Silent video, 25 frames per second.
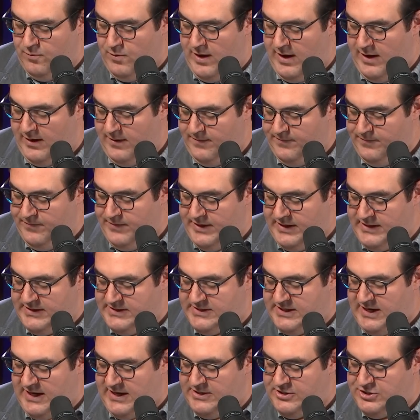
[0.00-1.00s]
Well,
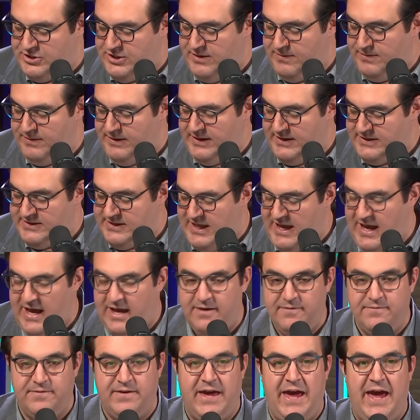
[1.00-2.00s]
Hassan Shibli is the
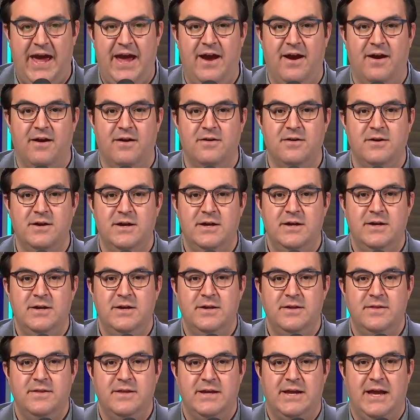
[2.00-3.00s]
head of CARE,
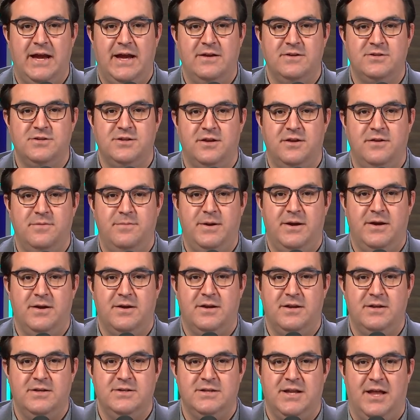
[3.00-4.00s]
the Council on
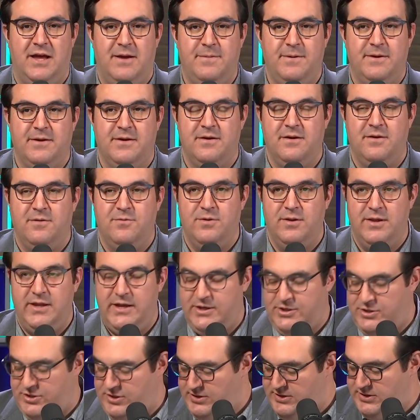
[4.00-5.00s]
American Islamic
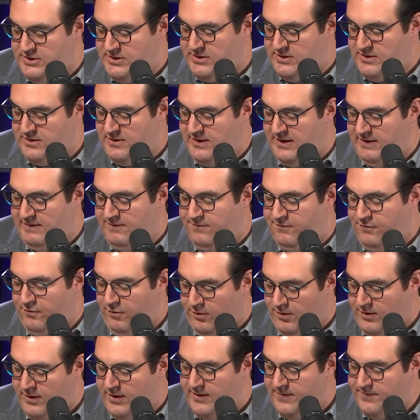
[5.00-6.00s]
Relations in
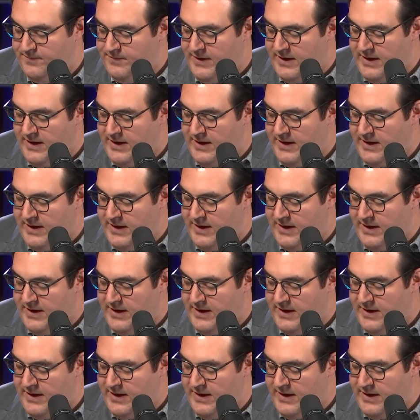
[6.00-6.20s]
Florida.